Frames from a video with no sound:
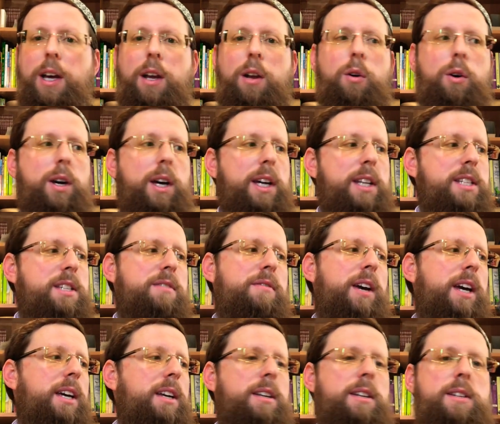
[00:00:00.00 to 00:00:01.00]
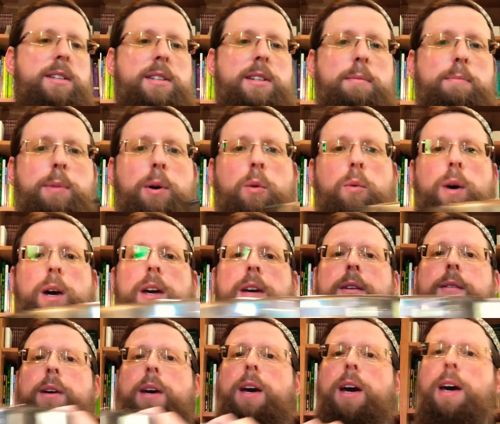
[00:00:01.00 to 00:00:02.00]
Look, it's a very simple
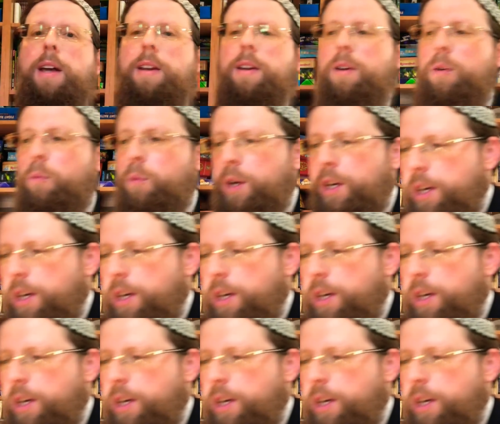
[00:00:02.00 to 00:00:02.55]
way, and we